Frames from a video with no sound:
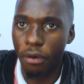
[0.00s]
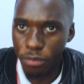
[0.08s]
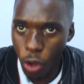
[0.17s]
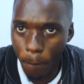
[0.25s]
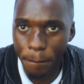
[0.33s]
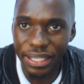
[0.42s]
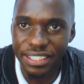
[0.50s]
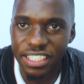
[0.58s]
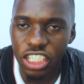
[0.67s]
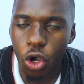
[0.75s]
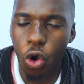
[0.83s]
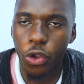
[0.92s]
from your
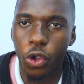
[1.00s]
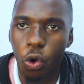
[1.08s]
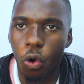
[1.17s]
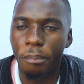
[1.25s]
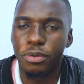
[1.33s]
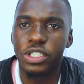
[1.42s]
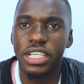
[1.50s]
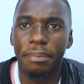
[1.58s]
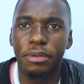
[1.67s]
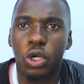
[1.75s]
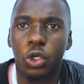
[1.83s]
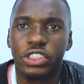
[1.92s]
PC or your
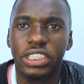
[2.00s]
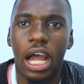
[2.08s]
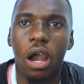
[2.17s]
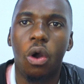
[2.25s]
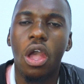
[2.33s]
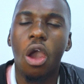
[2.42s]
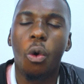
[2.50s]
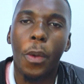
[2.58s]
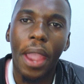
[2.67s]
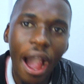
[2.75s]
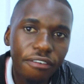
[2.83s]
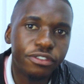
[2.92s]
computer, because now
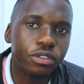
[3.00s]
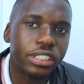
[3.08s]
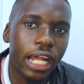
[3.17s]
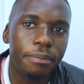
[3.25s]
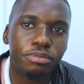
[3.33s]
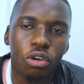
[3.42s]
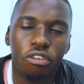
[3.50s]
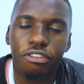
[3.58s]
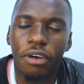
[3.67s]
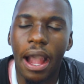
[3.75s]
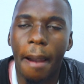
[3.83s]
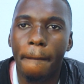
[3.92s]
we have two types
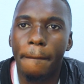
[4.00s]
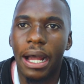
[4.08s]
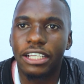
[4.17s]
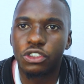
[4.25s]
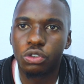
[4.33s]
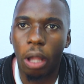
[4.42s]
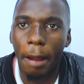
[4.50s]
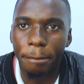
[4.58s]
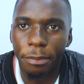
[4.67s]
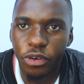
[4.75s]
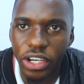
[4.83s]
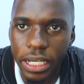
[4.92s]
of
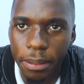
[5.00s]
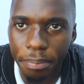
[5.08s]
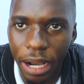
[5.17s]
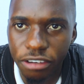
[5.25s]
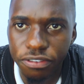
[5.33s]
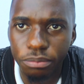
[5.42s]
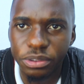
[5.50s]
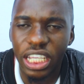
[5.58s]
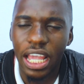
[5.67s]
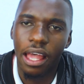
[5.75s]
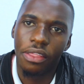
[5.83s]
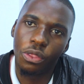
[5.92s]
trading
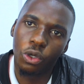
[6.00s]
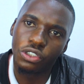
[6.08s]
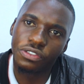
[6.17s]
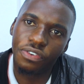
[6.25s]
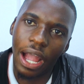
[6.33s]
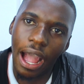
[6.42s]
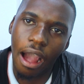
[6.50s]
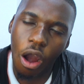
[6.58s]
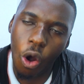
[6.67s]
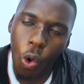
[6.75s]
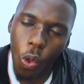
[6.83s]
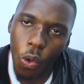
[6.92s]
platforms. Those
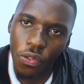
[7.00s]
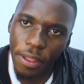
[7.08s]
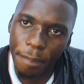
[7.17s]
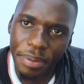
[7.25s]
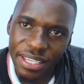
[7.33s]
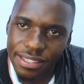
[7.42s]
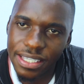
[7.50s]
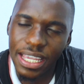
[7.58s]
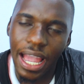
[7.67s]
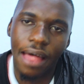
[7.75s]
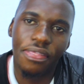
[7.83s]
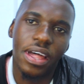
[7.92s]
are on the
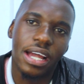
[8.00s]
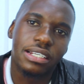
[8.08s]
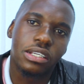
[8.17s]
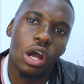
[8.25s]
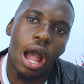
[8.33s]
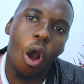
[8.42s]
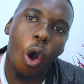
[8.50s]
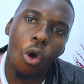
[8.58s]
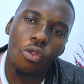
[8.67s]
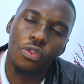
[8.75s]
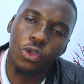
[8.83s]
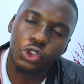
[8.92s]
PC and that
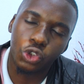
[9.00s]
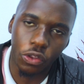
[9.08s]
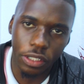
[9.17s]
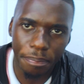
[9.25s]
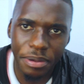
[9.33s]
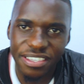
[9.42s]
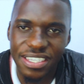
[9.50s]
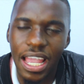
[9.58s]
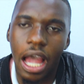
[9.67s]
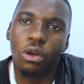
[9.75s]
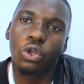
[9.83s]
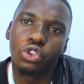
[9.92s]
on those on the
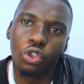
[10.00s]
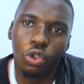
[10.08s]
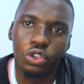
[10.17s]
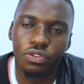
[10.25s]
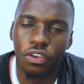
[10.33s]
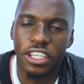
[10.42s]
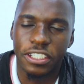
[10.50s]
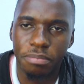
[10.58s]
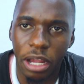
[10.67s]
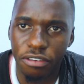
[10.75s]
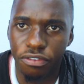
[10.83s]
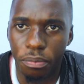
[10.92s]
PC, and also those for the
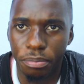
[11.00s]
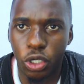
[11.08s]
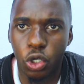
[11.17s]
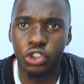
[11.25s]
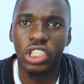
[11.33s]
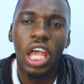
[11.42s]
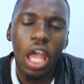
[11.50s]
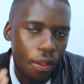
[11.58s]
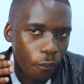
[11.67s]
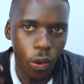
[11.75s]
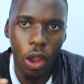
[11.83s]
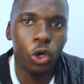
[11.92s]
smartphone, because
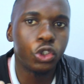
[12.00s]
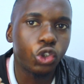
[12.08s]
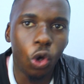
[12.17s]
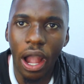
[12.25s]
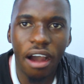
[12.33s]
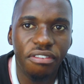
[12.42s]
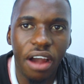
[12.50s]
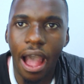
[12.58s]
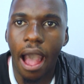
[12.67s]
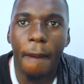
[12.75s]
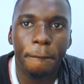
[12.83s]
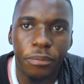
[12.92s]
we also have
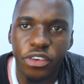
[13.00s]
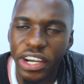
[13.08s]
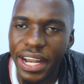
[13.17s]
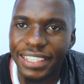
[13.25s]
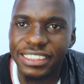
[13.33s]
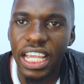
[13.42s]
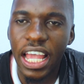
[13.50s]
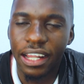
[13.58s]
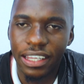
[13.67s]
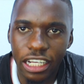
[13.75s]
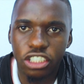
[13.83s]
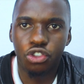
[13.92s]
traders
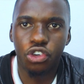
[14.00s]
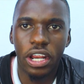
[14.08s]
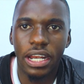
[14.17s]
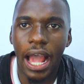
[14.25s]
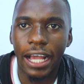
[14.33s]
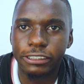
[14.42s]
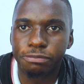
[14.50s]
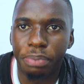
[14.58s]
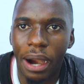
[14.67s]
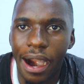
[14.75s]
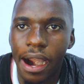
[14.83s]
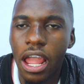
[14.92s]
that trade as
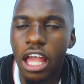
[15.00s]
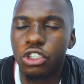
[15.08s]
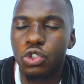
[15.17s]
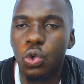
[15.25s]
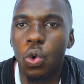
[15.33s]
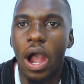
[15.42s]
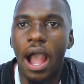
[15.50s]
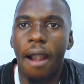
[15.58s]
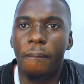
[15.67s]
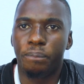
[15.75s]
per to